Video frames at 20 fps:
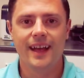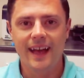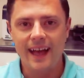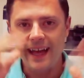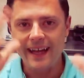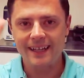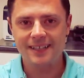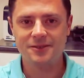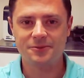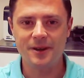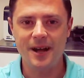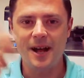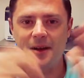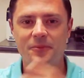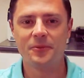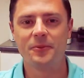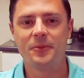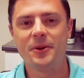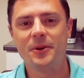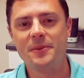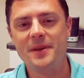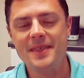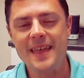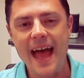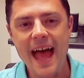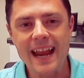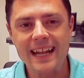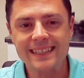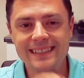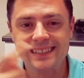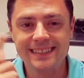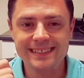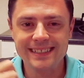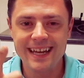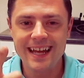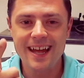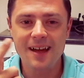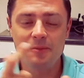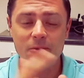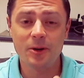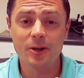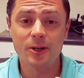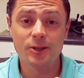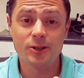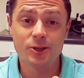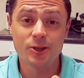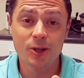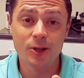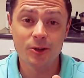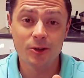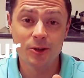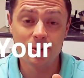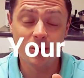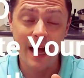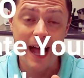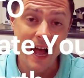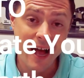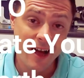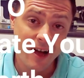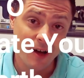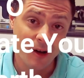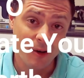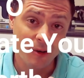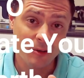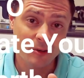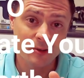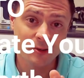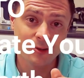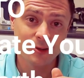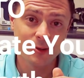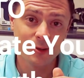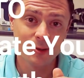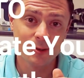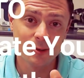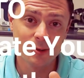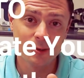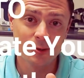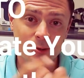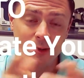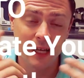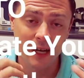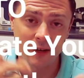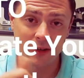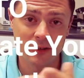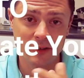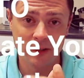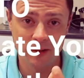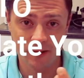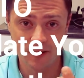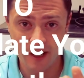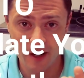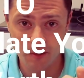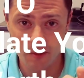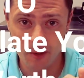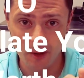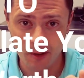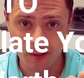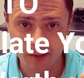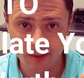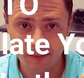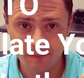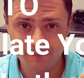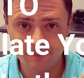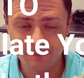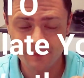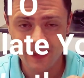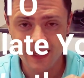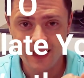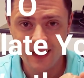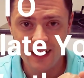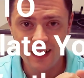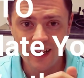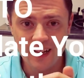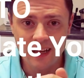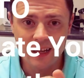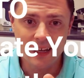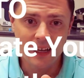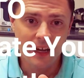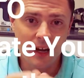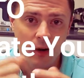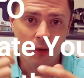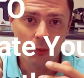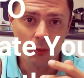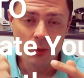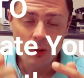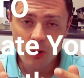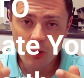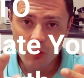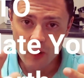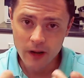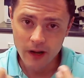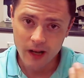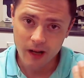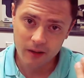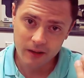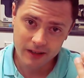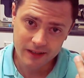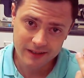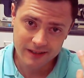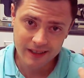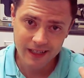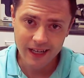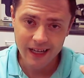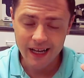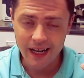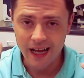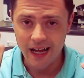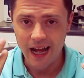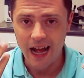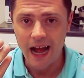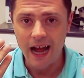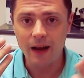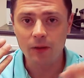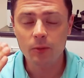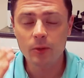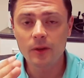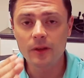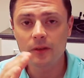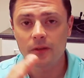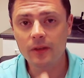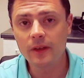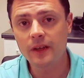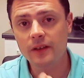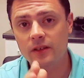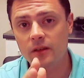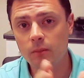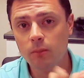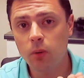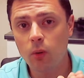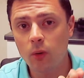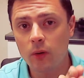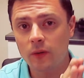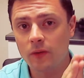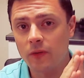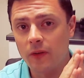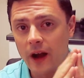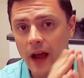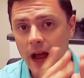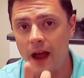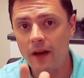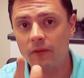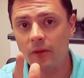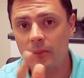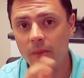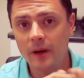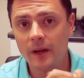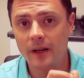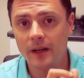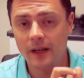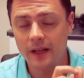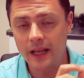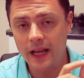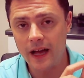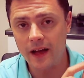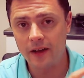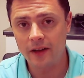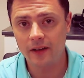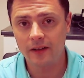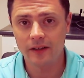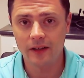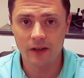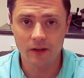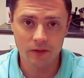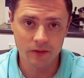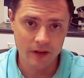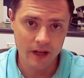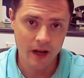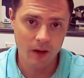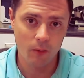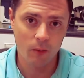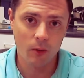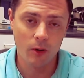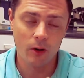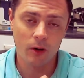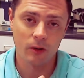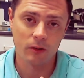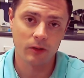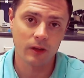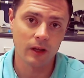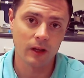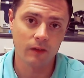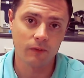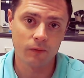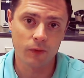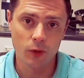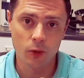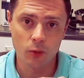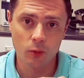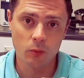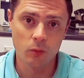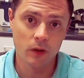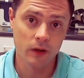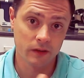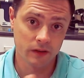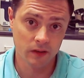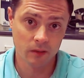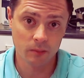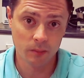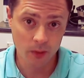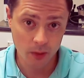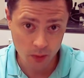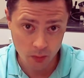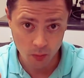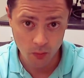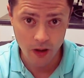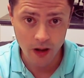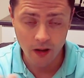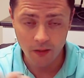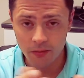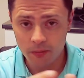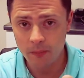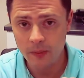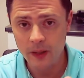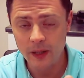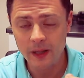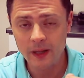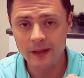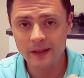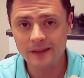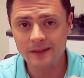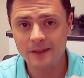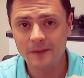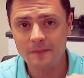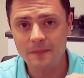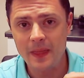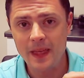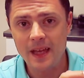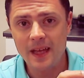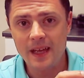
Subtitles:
Hey, it's Rob from Riddle Me That, and today I'm going to show you how to calculate your net worth. Real quick, I'm going to say, I really think it's important for everybody to calculate your net worth if you want to build wealth, because